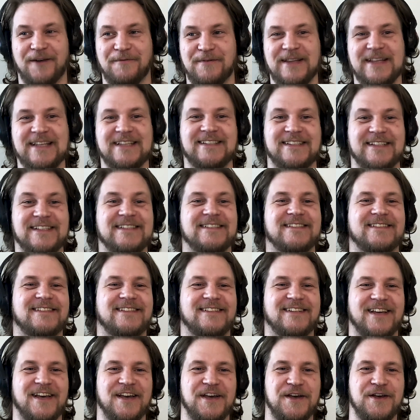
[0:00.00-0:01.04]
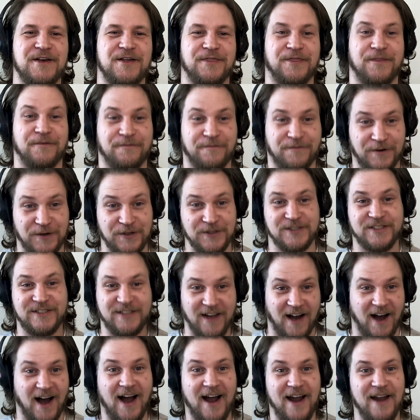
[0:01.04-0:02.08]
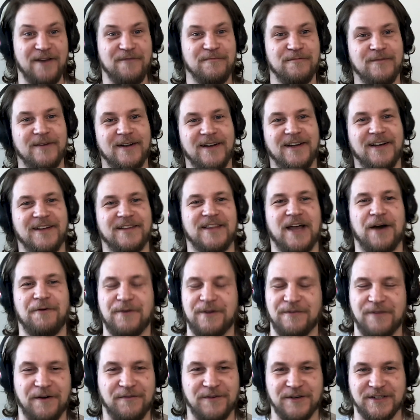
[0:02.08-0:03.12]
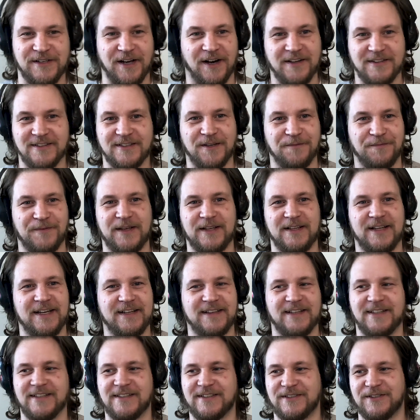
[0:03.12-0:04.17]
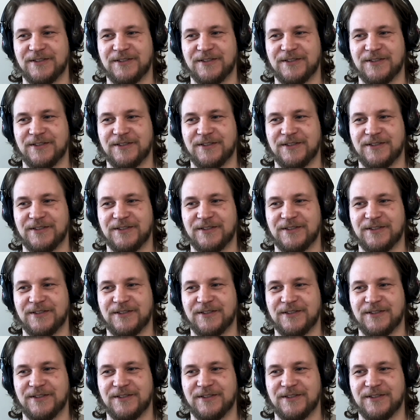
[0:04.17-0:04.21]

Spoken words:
I mean, this is the first time that we've ever done something like this,